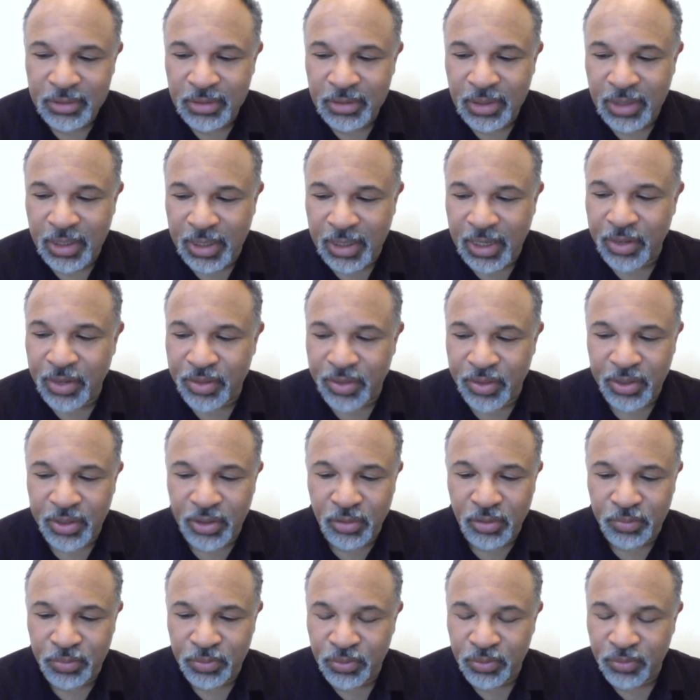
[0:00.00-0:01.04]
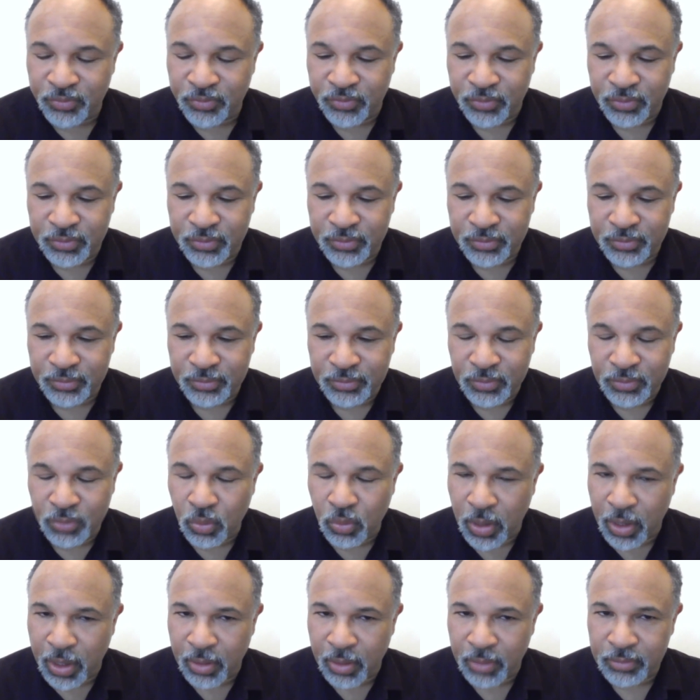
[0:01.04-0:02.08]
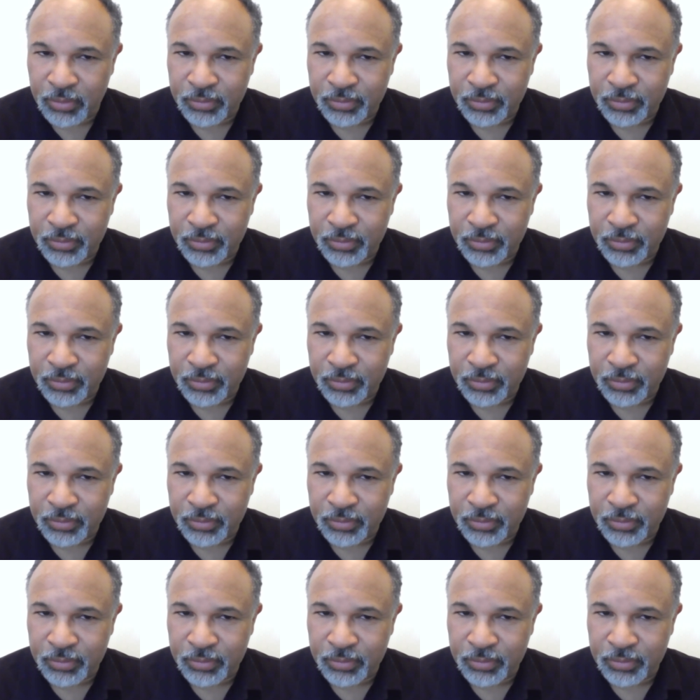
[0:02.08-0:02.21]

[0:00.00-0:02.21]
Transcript: And I think you're beautiful." Wow.